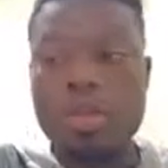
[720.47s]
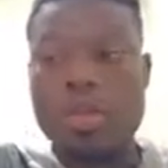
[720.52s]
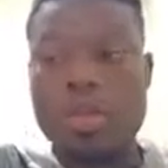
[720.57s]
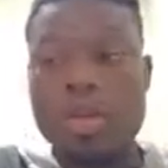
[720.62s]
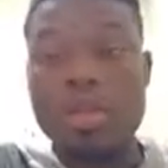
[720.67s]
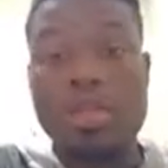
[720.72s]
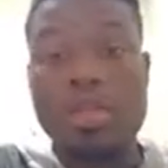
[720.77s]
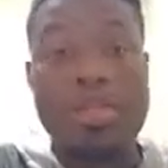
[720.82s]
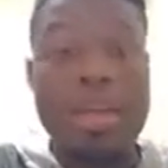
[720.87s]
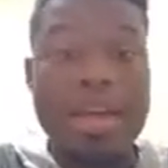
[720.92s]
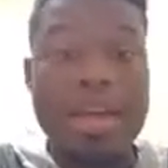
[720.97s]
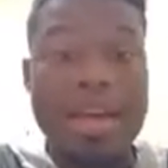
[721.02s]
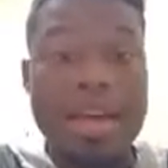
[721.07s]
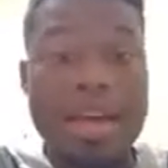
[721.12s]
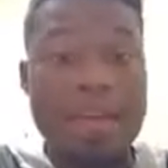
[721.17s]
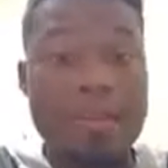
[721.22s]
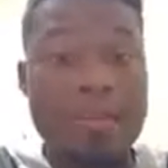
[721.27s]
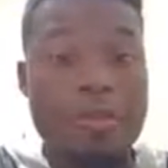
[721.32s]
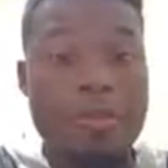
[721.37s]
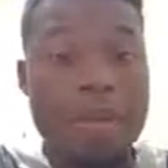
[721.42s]
and the second
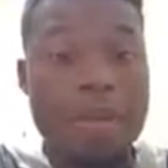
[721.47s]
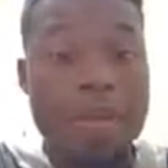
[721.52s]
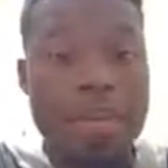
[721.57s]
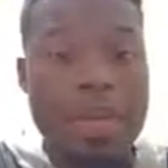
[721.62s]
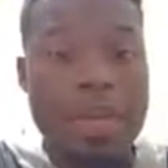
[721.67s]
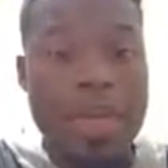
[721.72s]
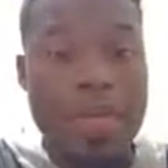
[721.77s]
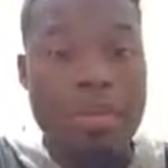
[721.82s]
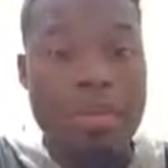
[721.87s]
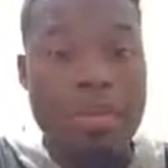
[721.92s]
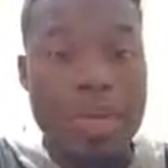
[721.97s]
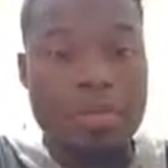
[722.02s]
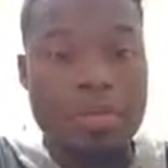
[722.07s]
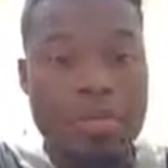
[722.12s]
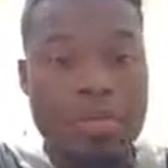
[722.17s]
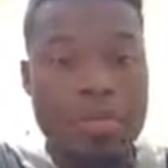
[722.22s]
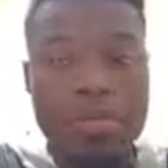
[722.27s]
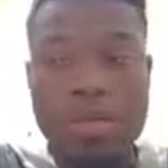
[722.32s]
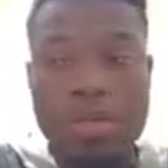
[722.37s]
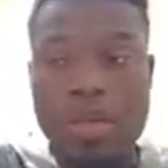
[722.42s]
half would be these last two
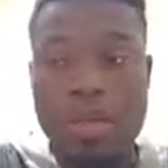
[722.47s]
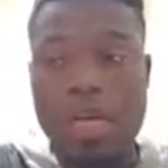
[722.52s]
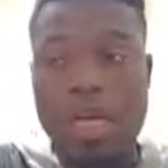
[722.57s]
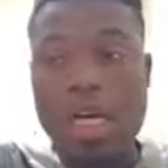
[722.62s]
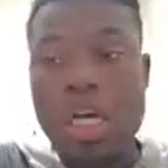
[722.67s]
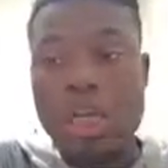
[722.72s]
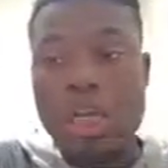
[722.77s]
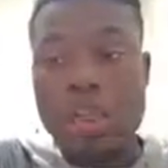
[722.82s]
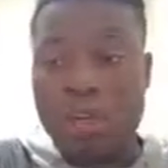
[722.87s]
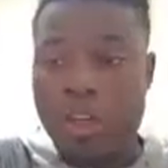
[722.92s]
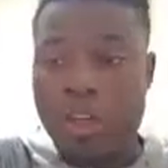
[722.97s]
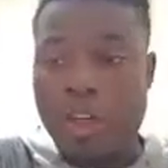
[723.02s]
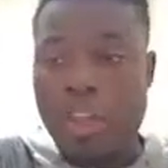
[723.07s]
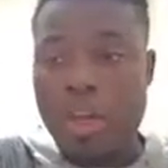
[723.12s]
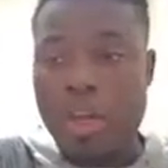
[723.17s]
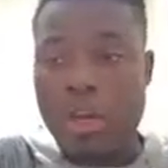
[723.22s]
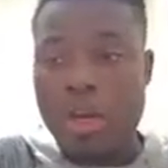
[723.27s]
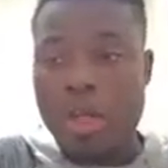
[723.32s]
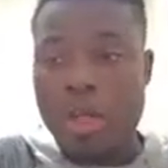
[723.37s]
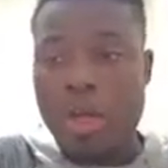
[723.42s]
numbers. So if I
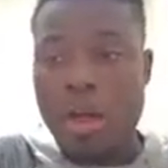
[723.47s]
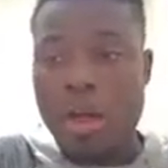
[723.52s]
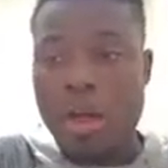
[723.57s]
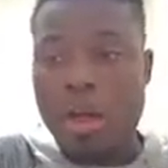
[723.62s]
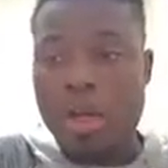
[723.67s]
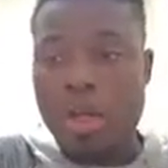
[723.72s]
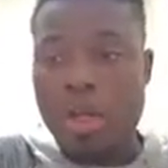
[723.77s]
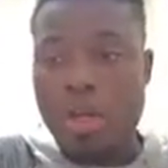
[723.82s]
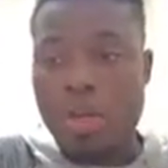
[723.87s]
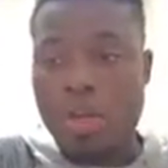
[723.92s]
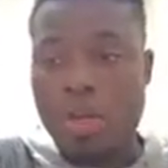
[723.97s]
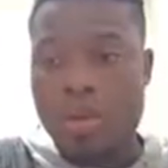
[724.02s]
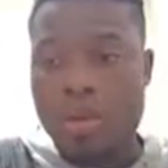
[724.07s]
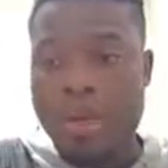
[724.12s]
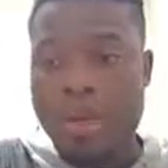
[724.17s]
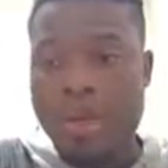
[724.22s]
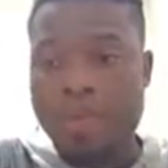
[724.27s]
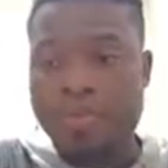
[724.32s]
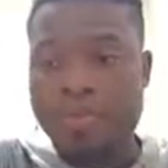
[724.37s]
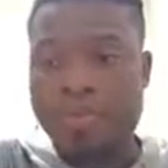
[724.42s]
just wanted to hard code
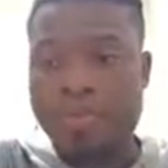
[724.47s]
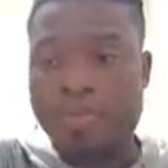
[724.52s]
that,